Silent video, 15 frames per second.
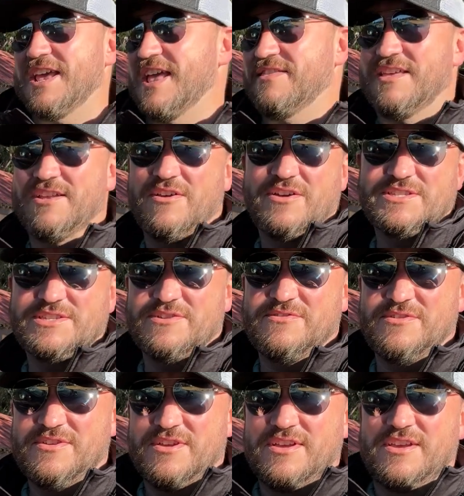And then also,
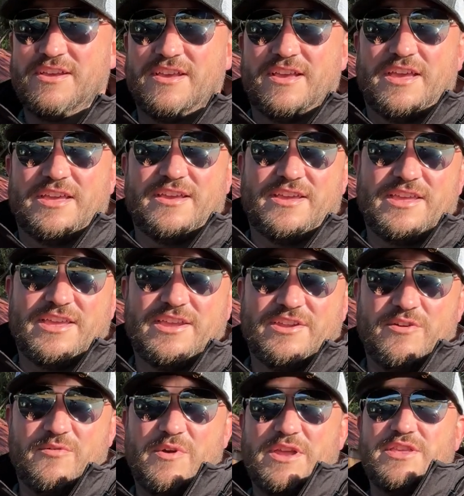you
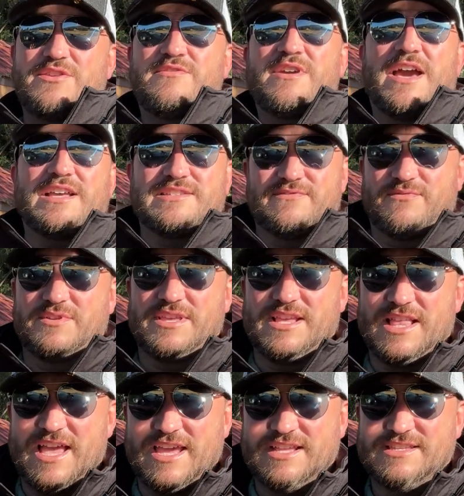know, what you guys have really
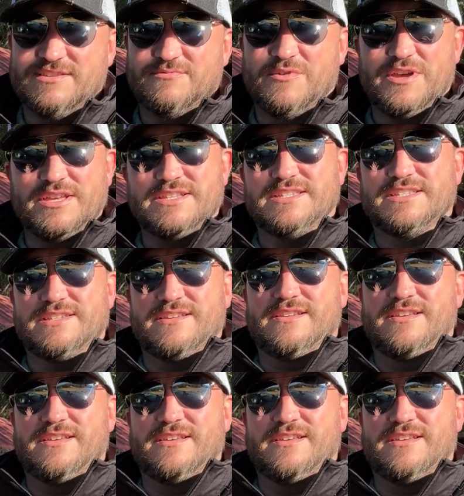liked was,